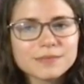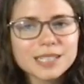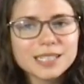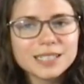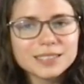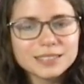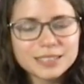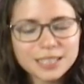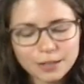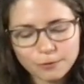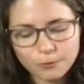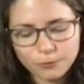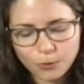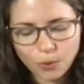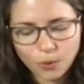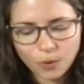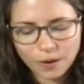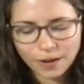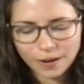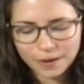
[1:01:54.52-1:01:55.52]
Day
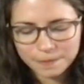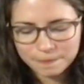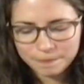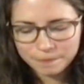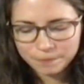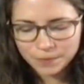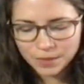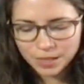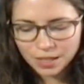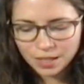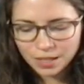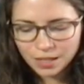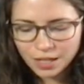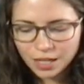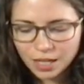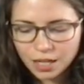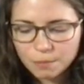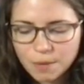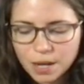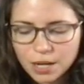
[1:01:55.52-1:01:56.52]
4.
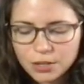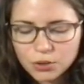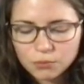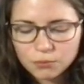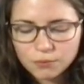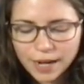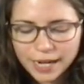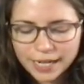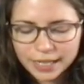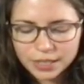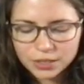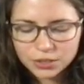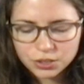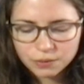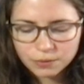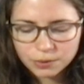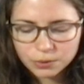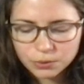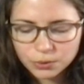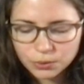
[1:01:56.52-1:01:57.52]
Among the wreckage
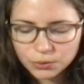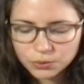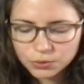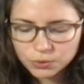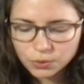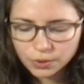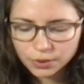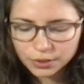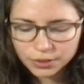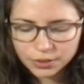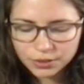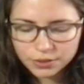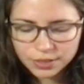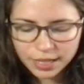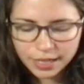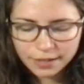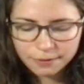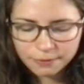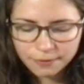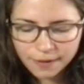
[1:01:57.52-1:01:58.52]
of the crew quarters,
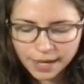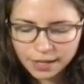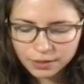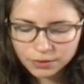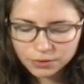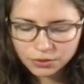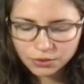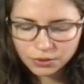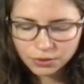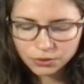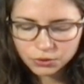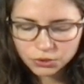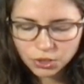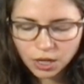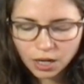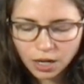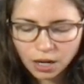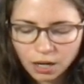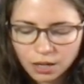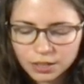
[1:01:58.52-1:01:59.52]
I found their
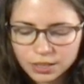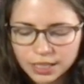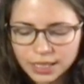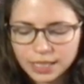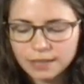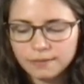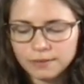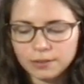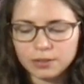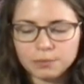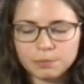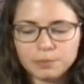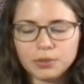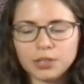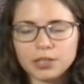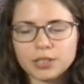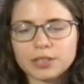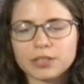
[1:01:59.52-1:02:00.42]
charred evil book.